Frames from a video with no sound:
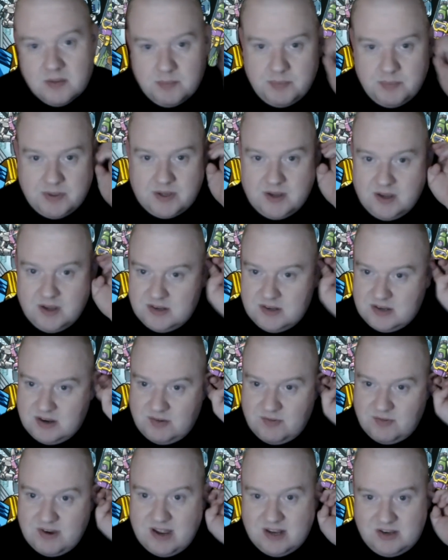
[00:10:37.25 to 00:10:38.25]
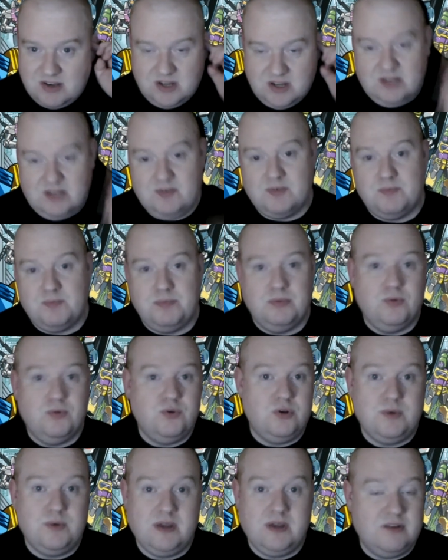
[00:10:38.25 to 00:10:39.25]
Because Ratchet, he was blown
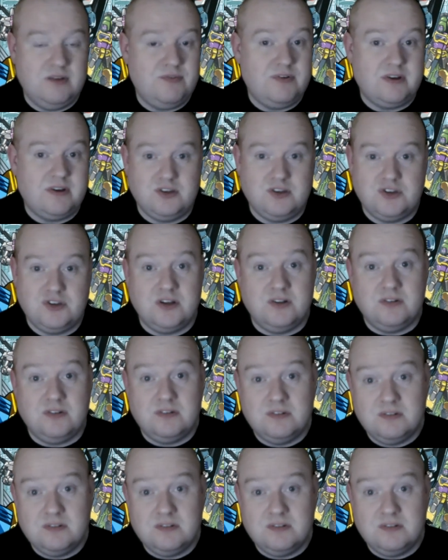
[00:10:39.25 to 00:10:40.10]
away in the fucking shot.